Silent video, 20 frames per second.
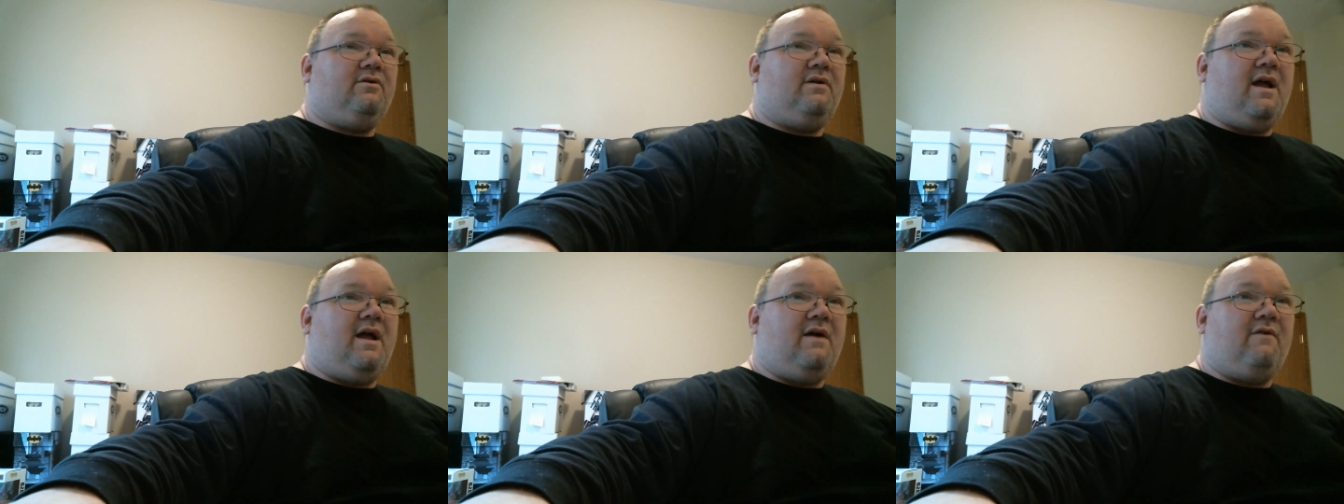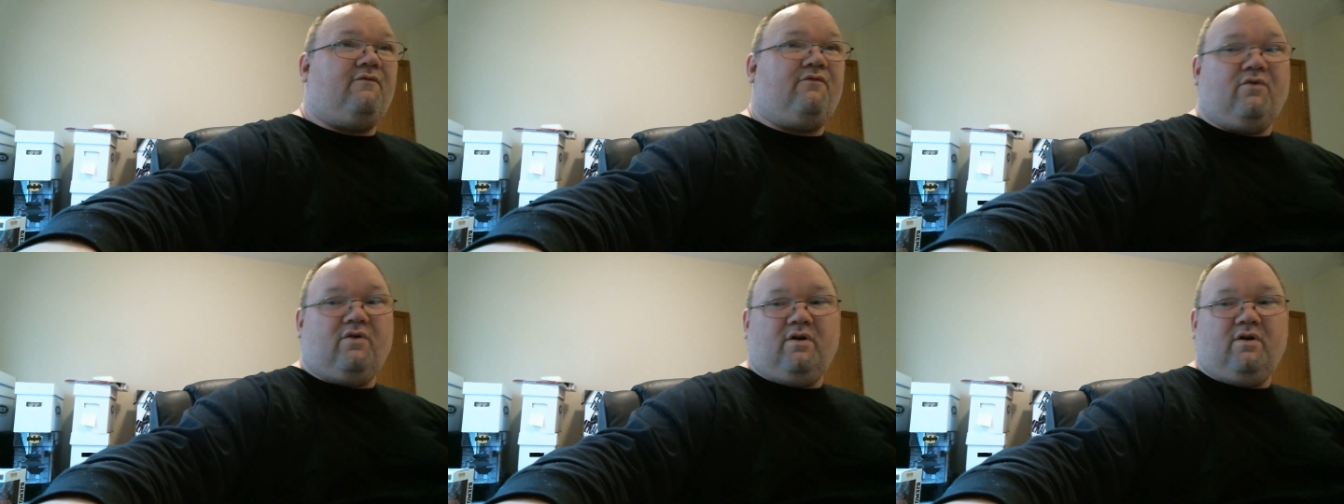
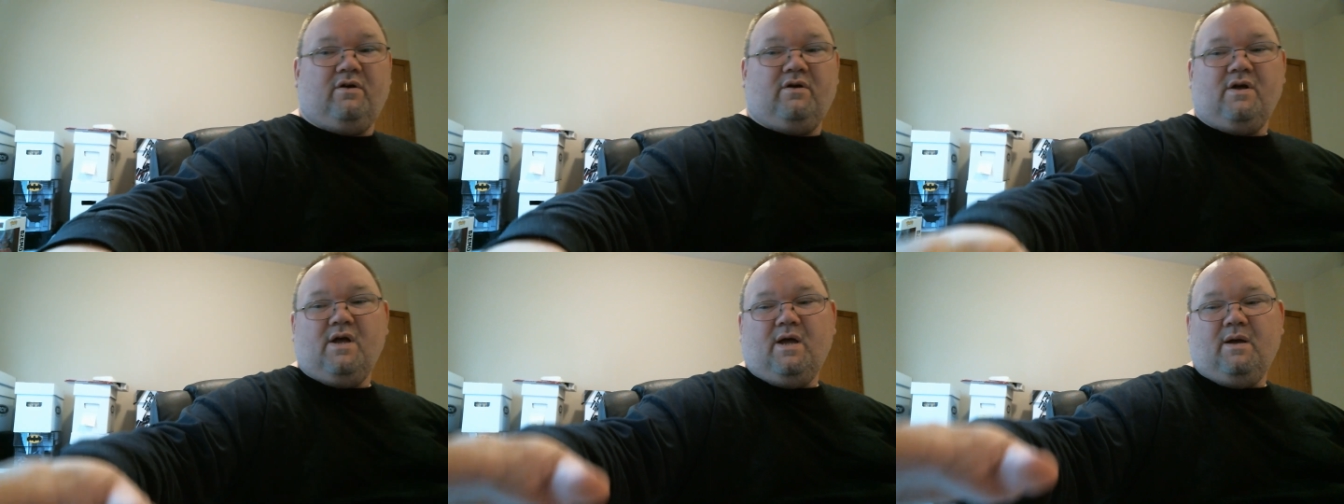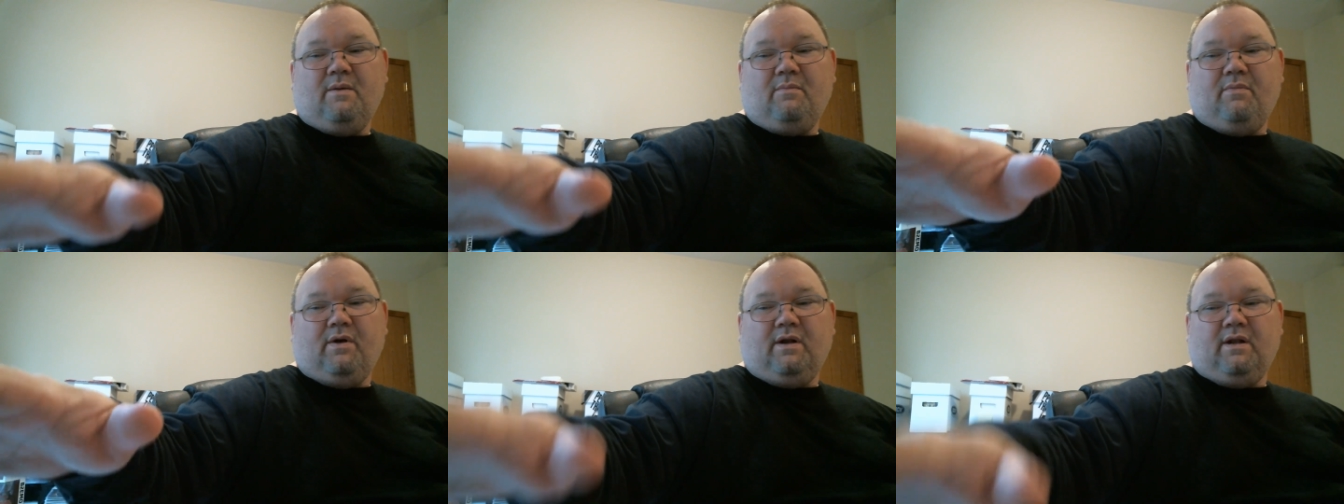Aphra,
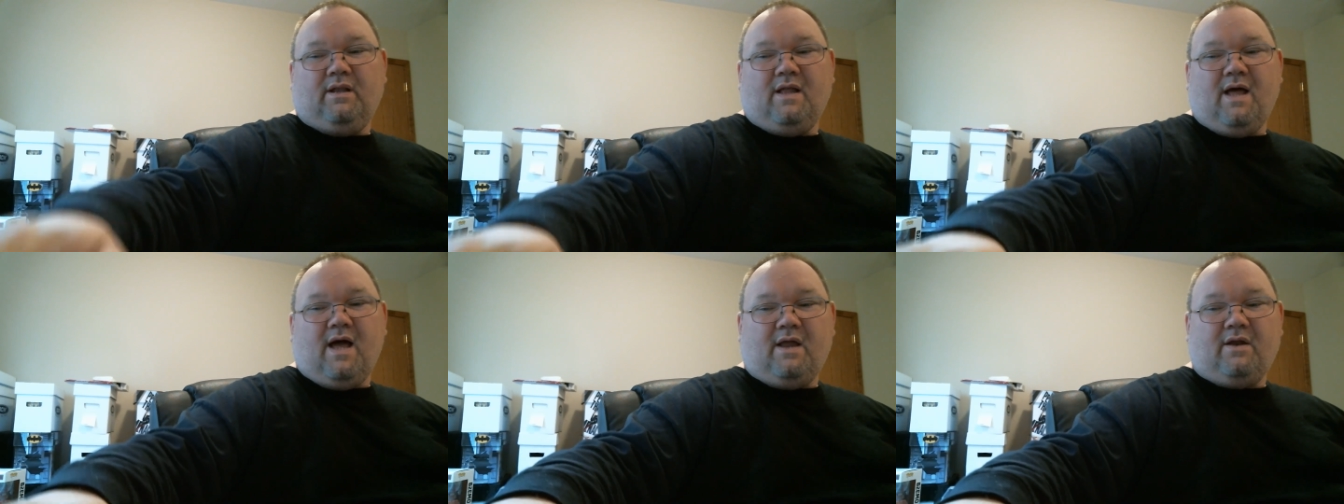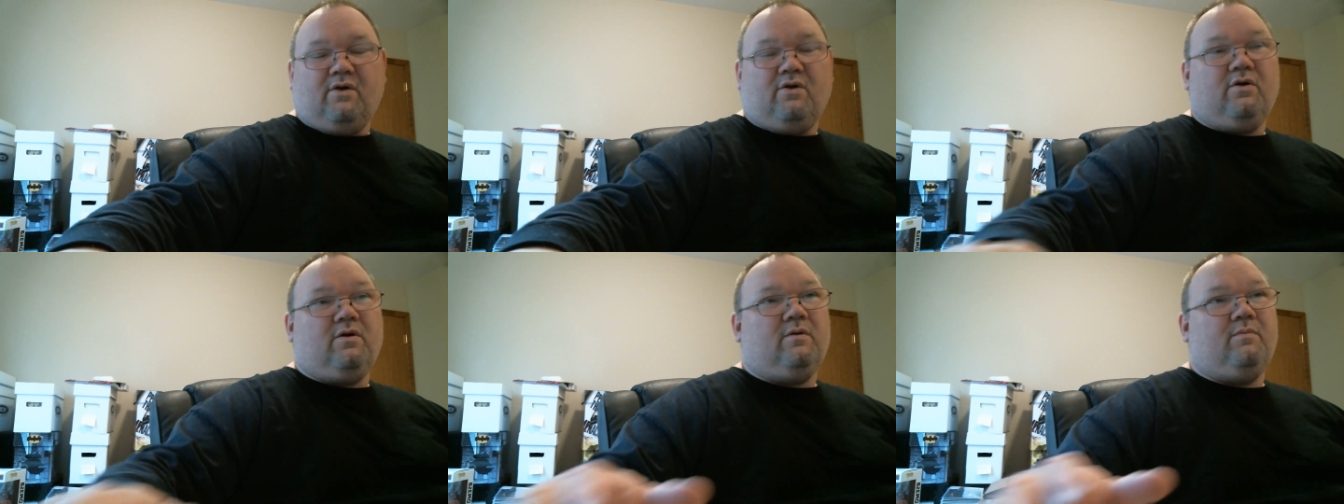but a lot
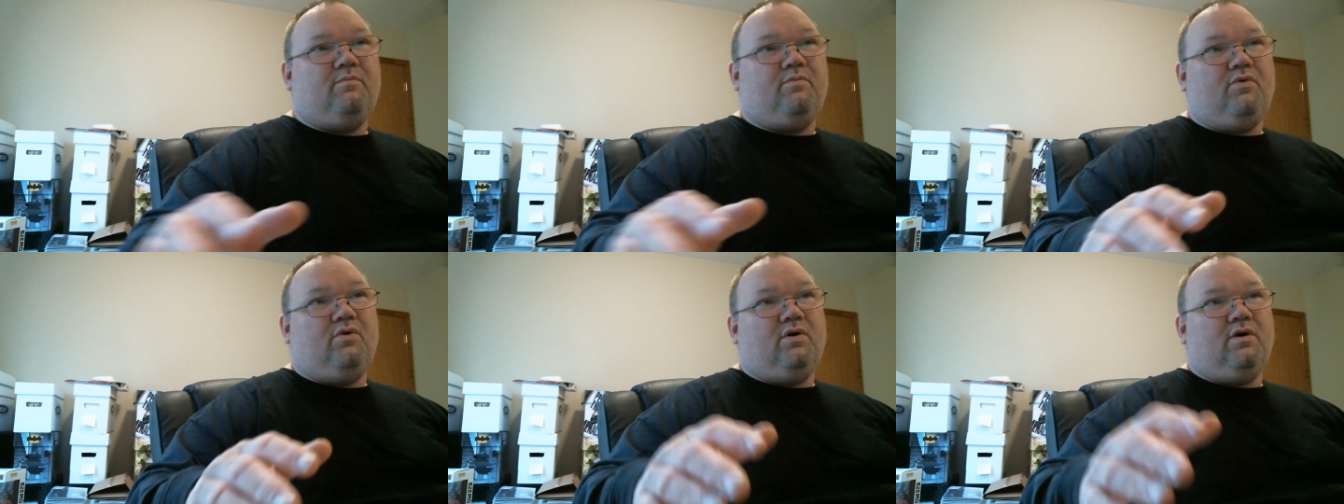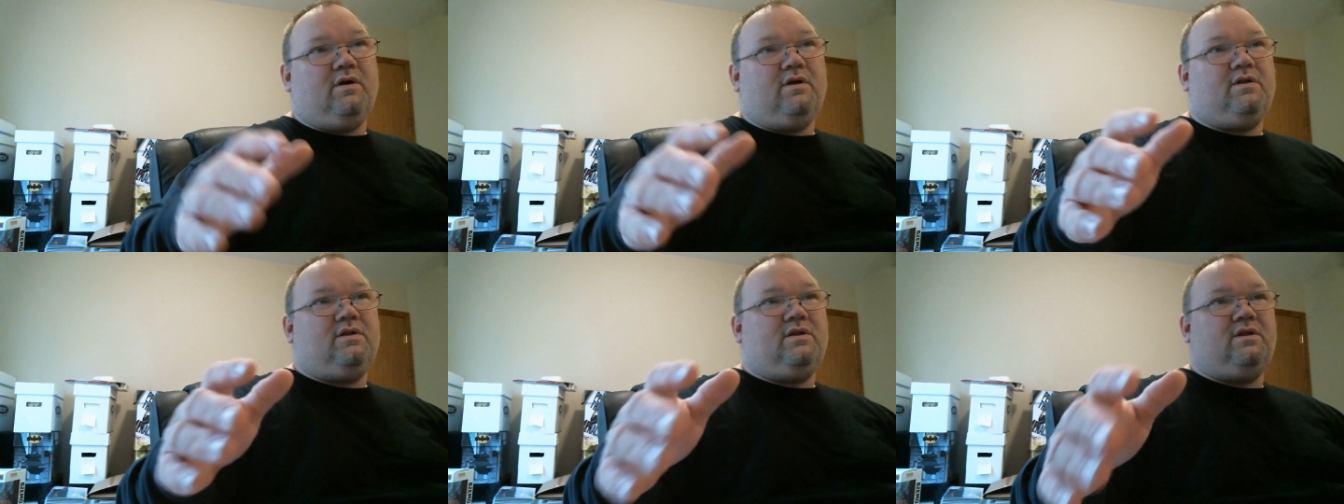of her
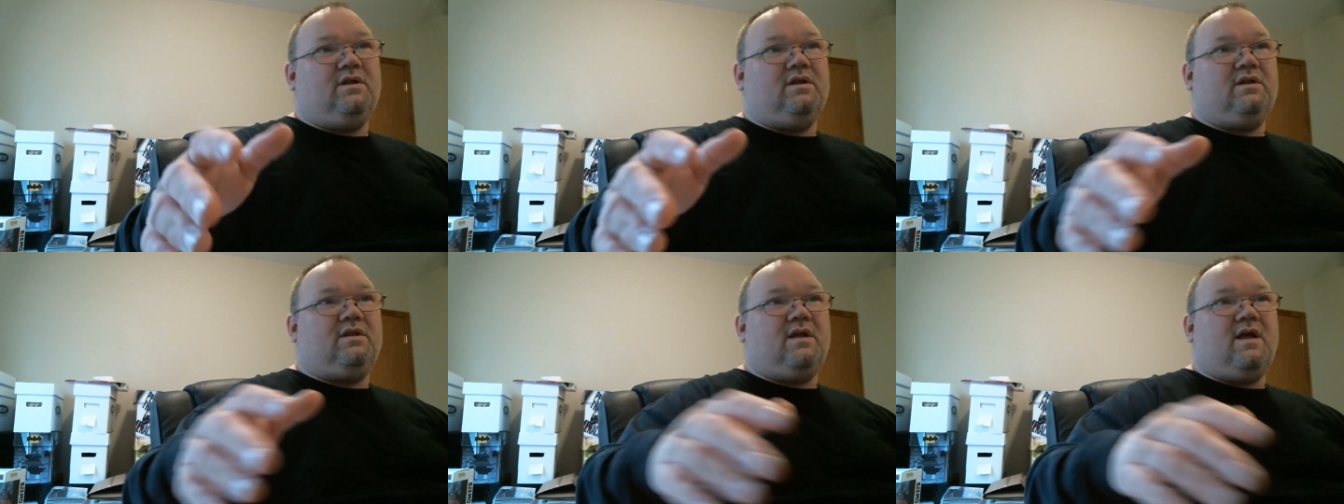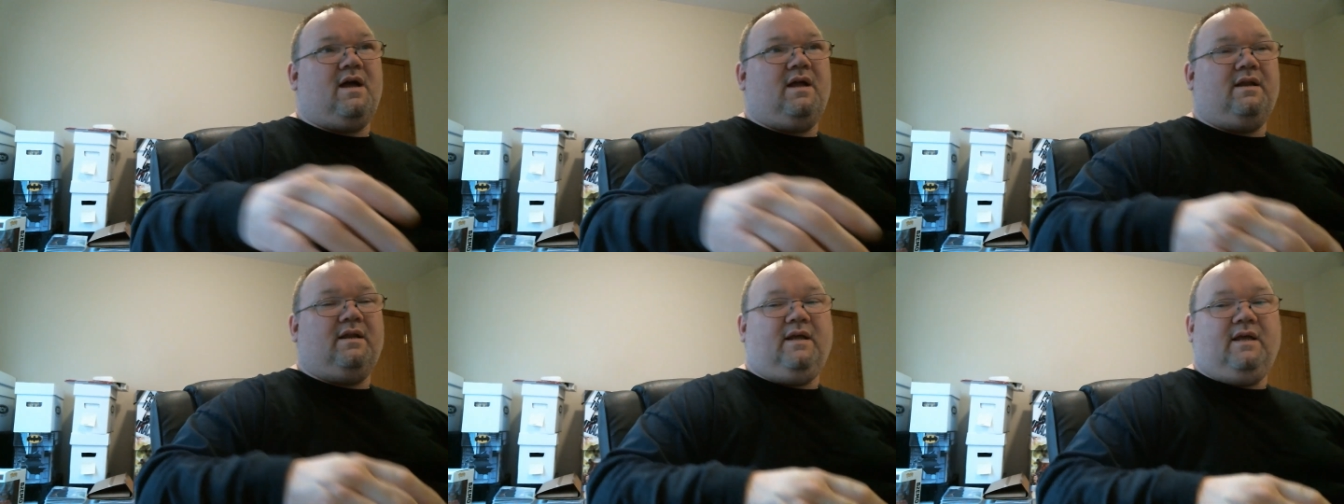books just
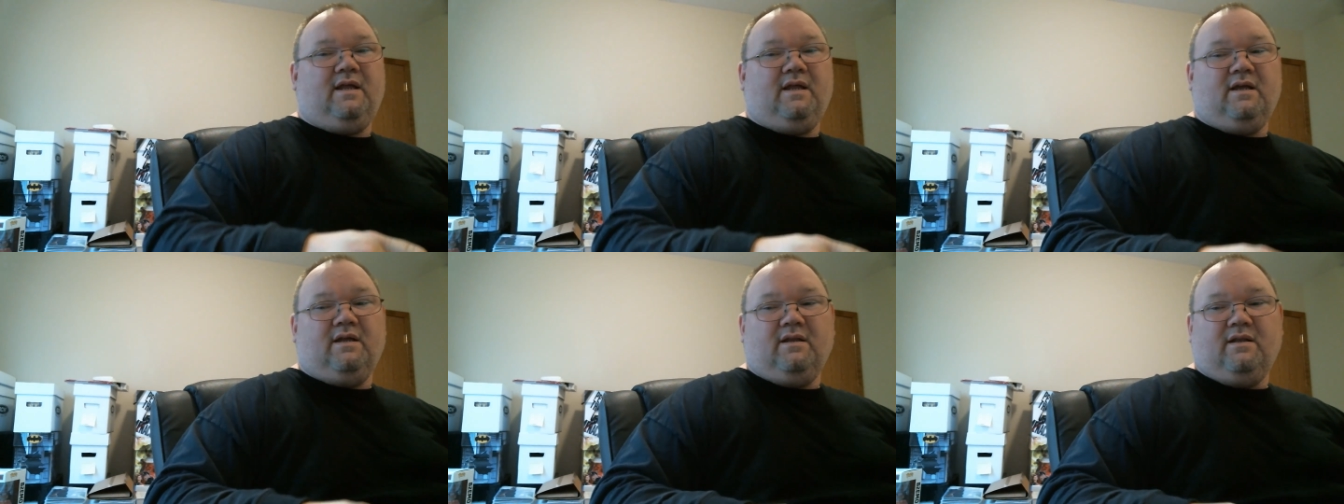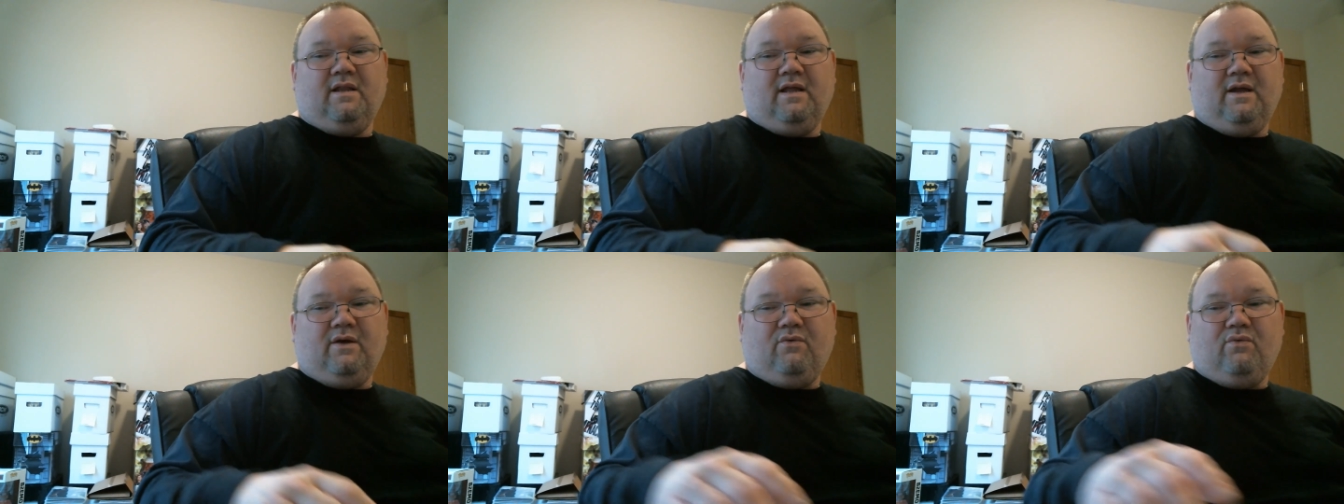kind of give
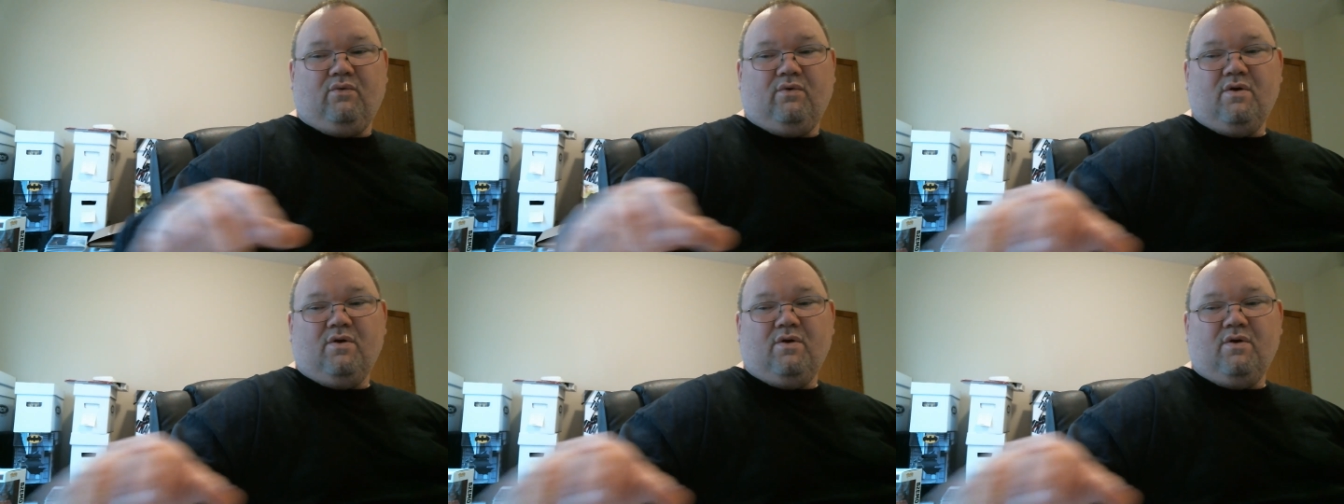like